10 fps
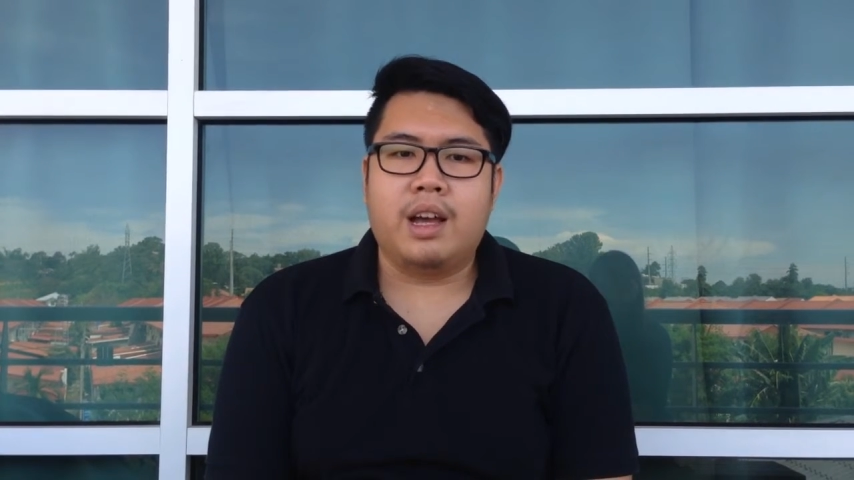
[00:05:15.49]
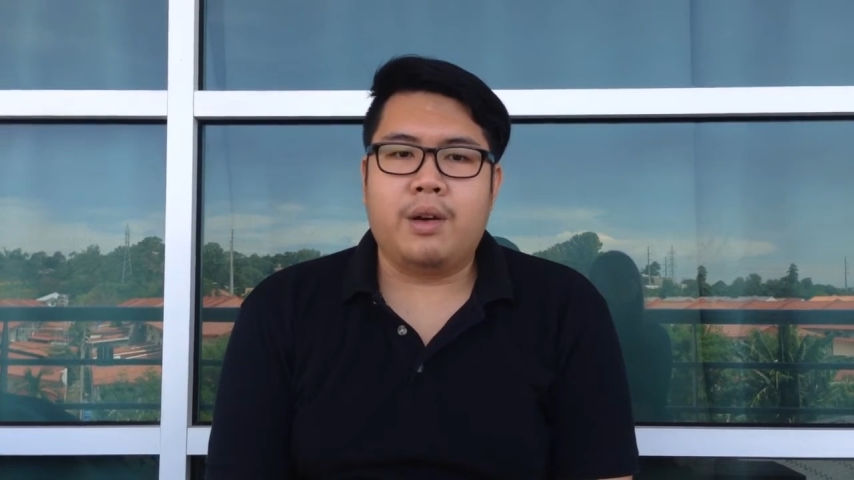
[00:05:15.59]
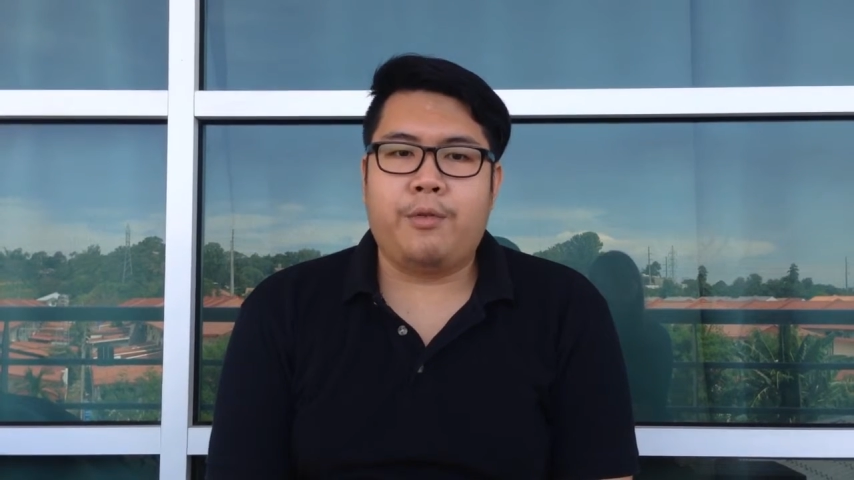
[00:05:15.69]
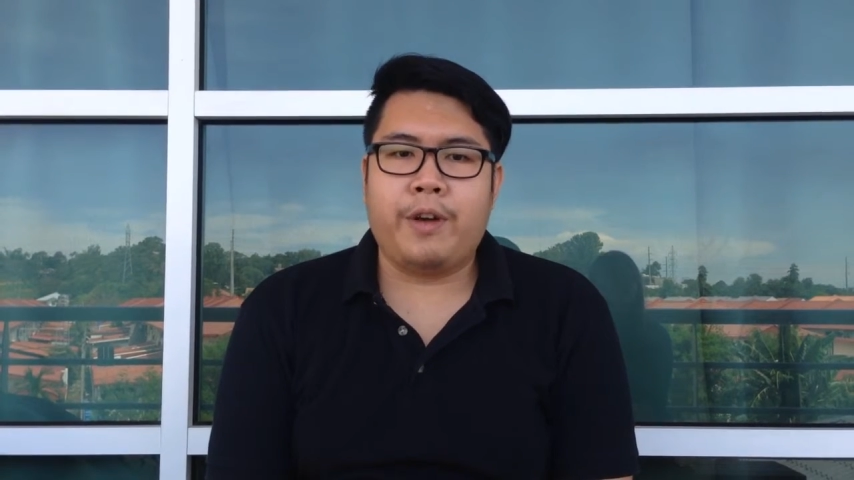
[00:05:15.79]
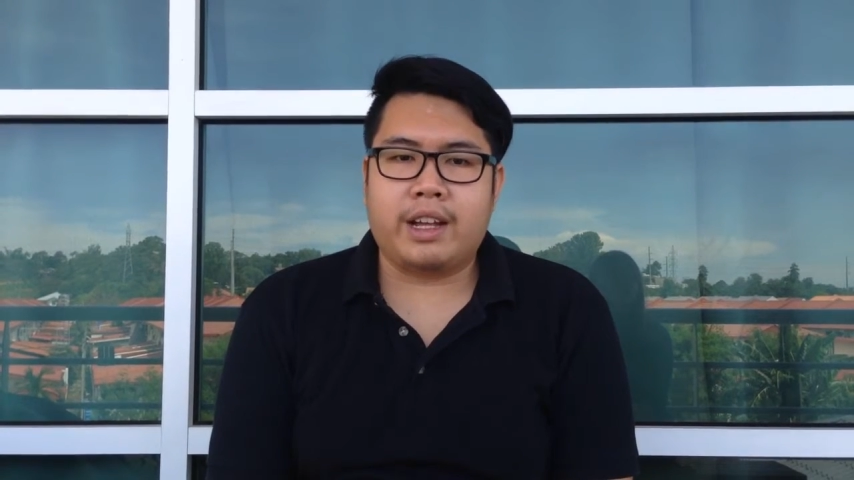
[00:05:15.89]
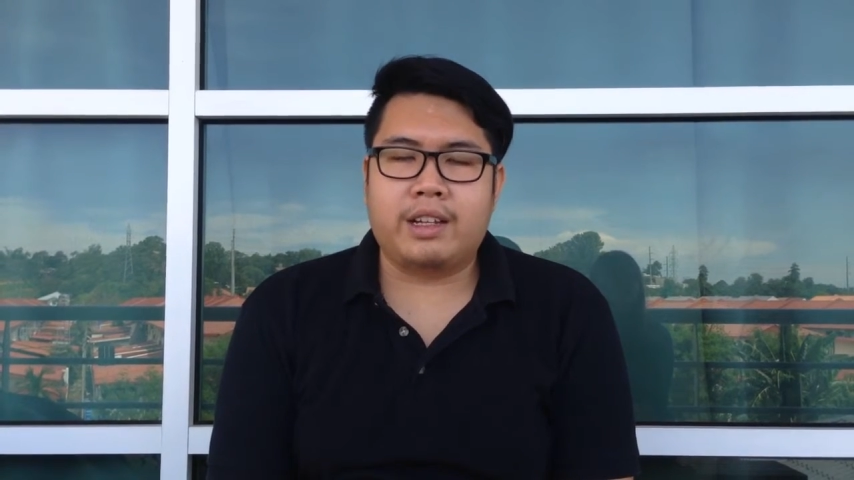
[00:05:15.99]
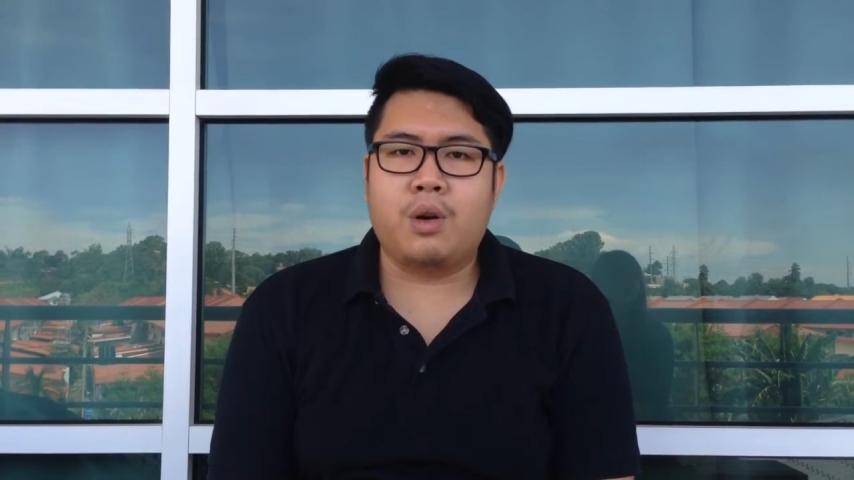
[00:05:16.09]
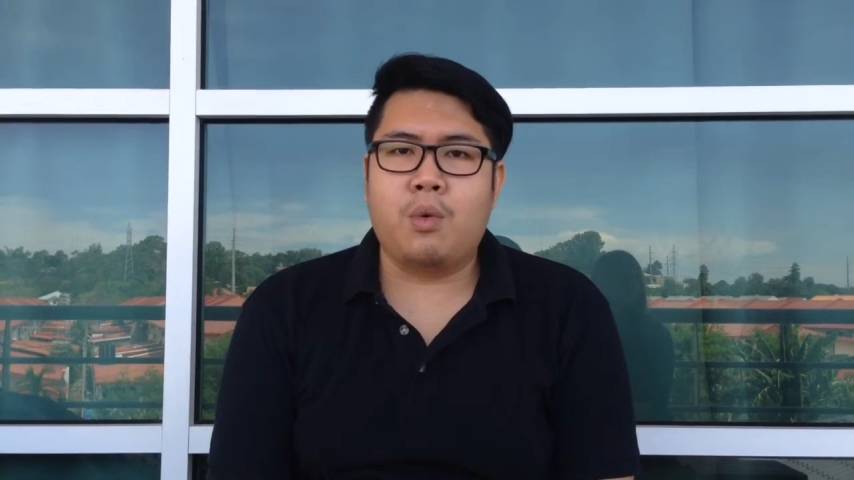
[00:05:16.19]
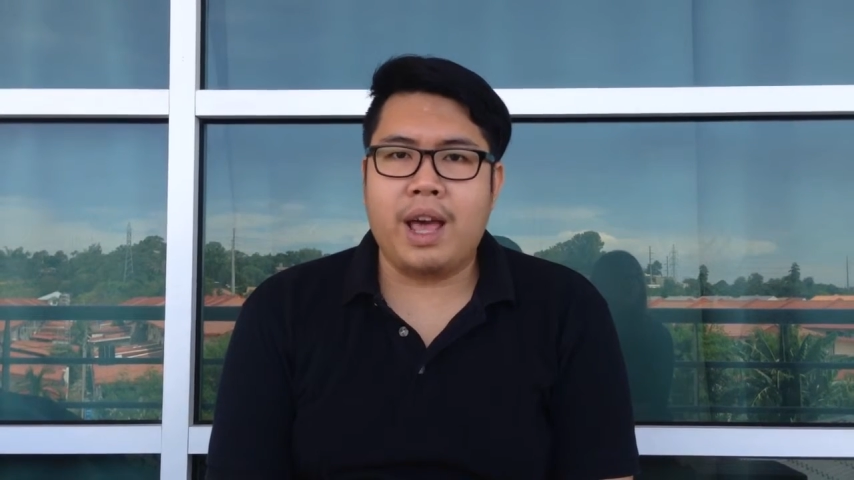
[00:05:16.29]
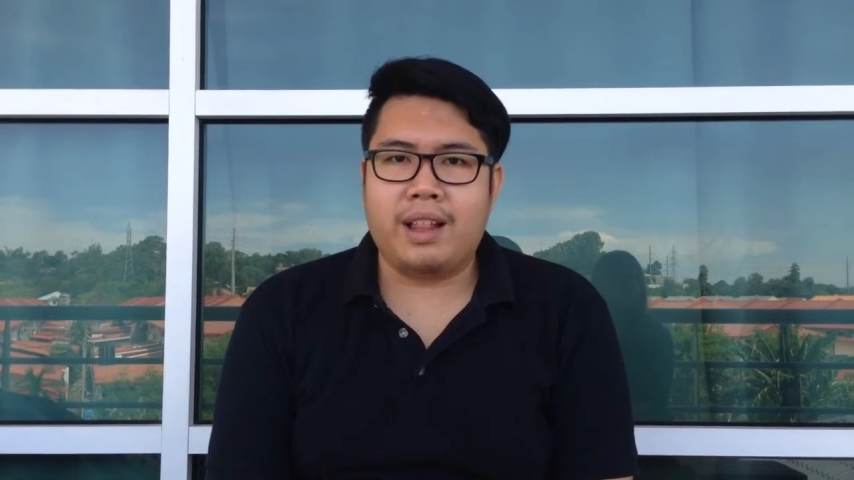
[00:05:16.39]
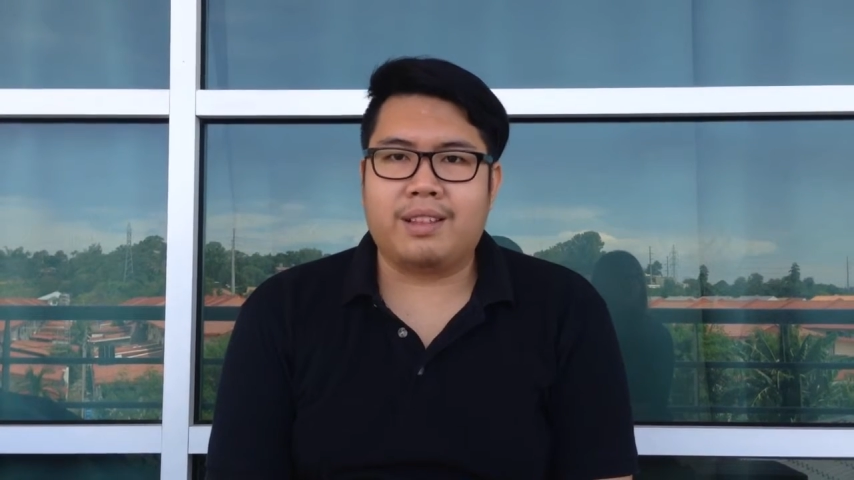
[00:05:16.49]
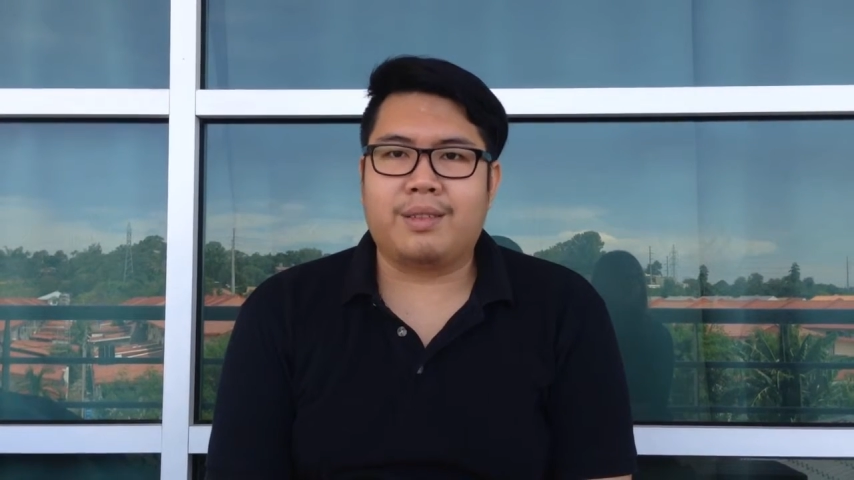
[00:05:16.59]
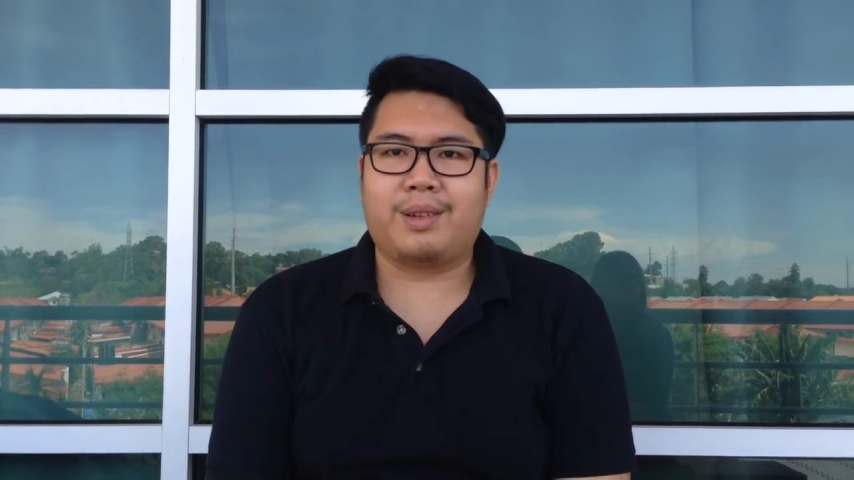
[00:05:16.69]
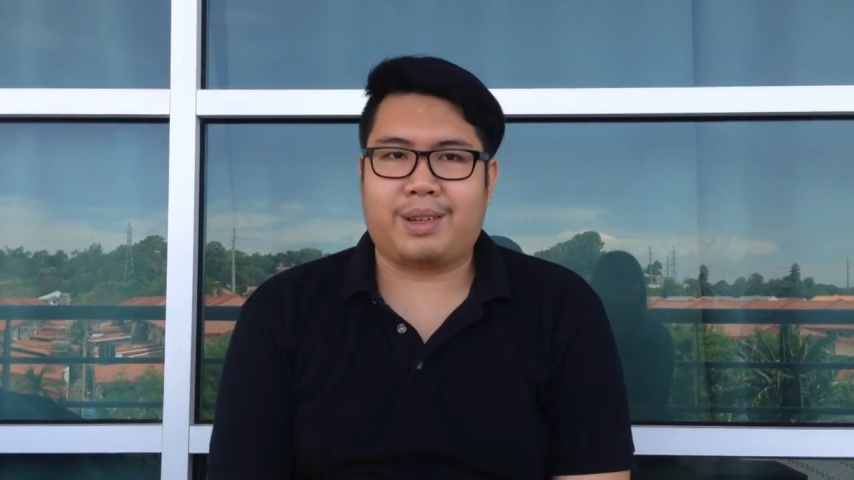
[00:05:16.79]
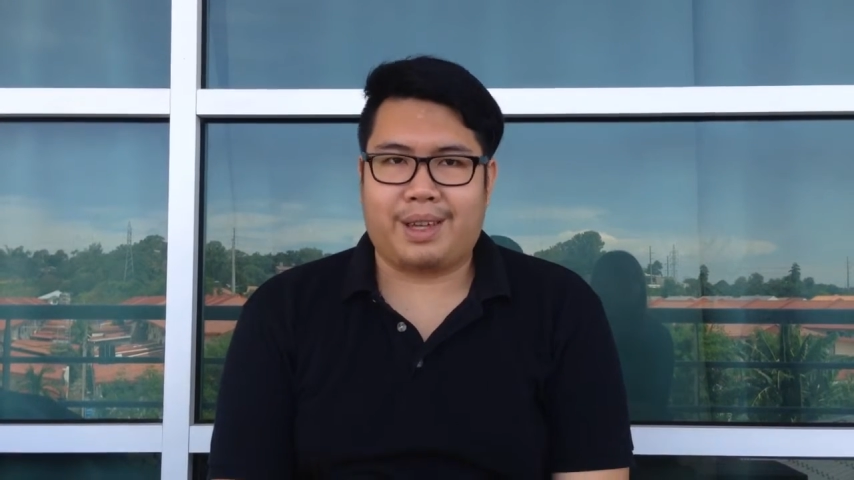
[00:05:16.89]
affect the wealth.